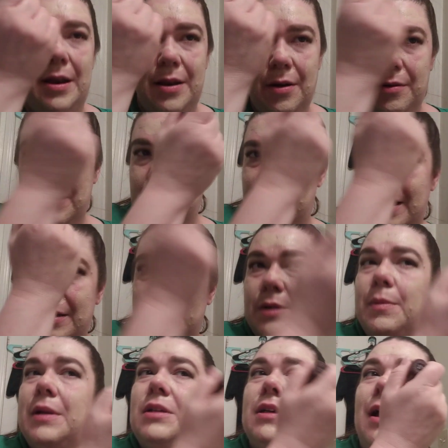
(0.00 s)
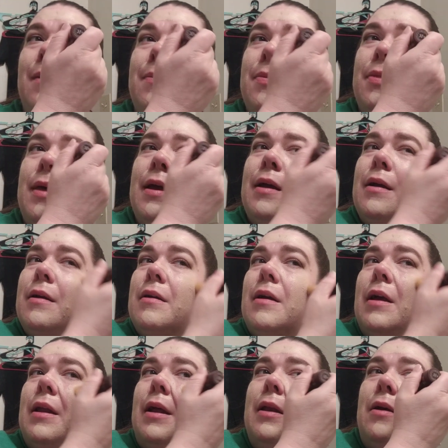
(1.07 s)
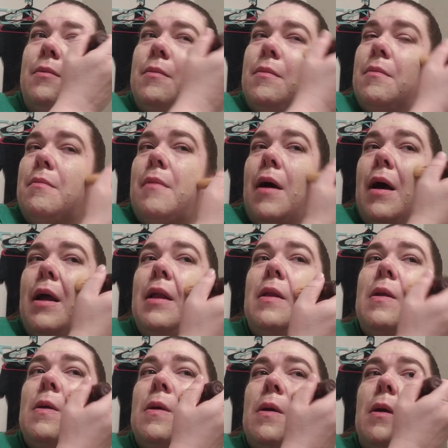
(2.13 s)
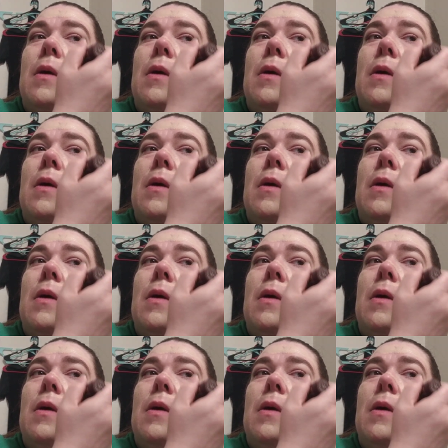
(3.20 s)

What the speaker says: Don't need so much up there, and I don't mind.